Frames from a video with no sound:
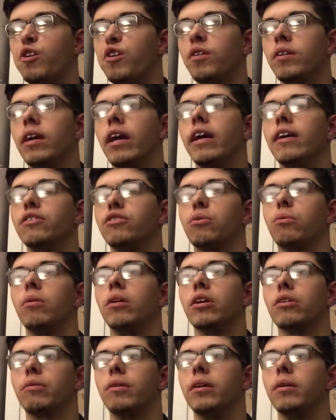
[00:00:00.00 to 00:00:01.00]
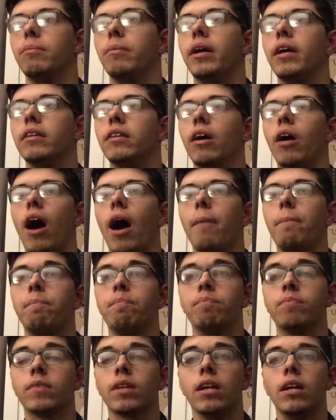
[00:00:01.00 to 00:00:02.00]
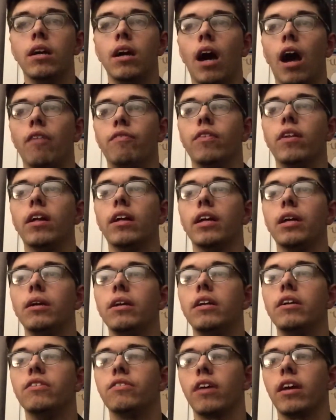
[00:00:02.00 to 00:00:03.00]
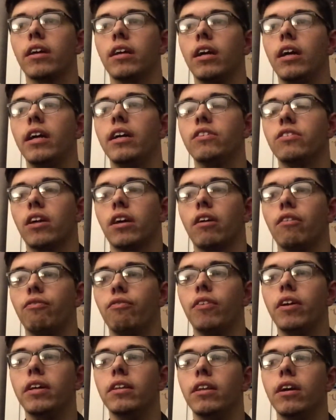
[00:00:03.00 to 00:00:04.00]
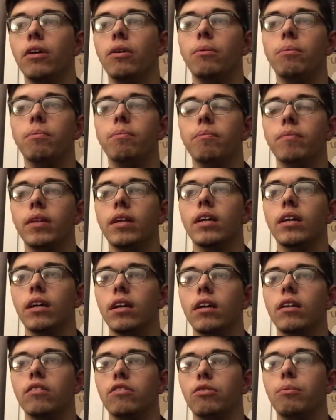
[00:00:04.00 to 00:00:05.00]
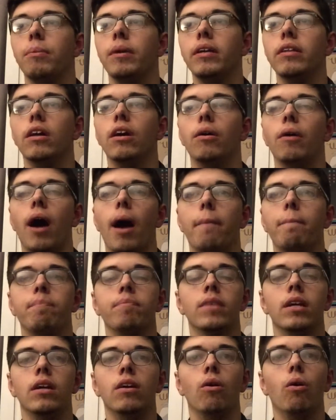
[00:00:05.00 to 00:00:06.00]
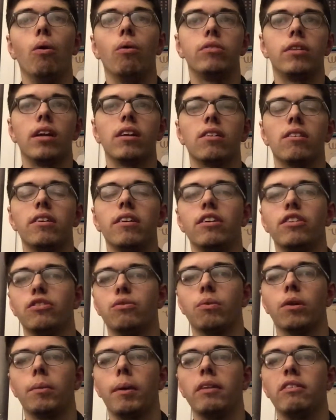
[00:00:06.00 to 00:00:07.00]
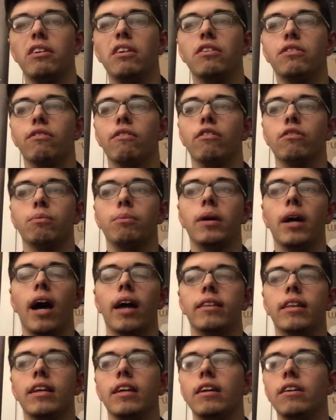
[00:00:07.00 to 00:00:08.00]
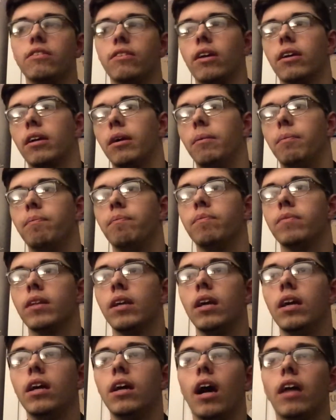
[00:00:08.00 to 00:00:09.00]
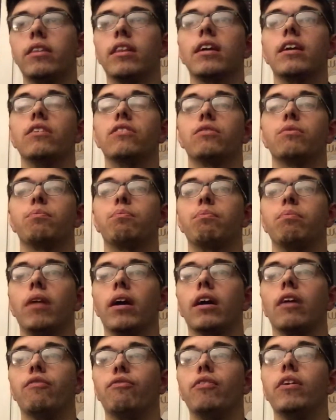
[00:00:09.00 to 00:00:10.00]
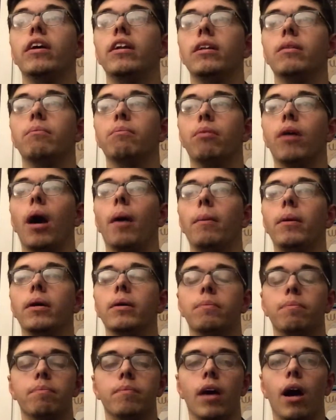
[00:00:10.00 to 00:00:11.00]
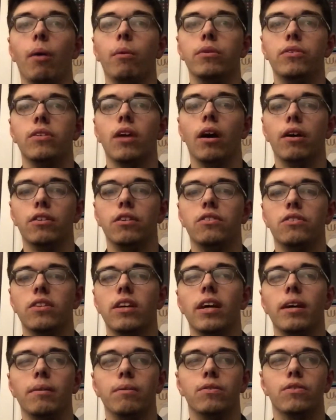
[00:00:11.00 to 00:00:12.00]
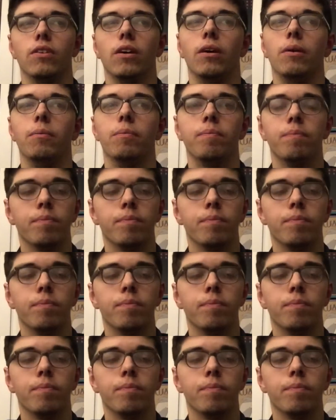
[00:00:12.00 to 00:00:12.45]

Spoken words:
Yeah, he's a really great man, though. I feel like he's like a friend, though, to me, though. Technically, he's one of my teachers, but I think he's like a... I think he's like a friend, probably, I should say, so...